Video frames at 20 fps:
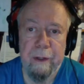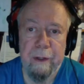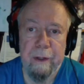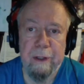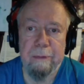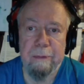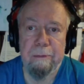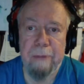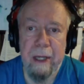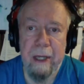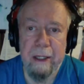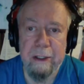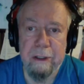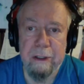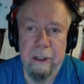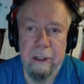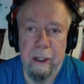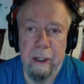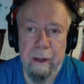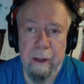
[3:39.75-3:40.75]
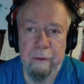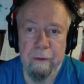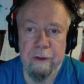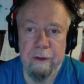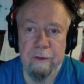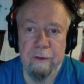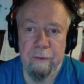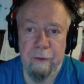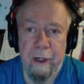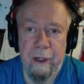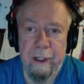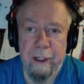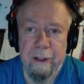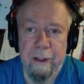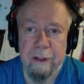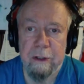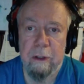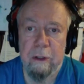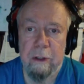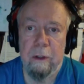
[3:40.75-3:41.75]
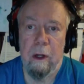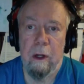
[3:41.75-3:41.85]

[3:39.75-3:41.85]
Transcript: that's based on those fights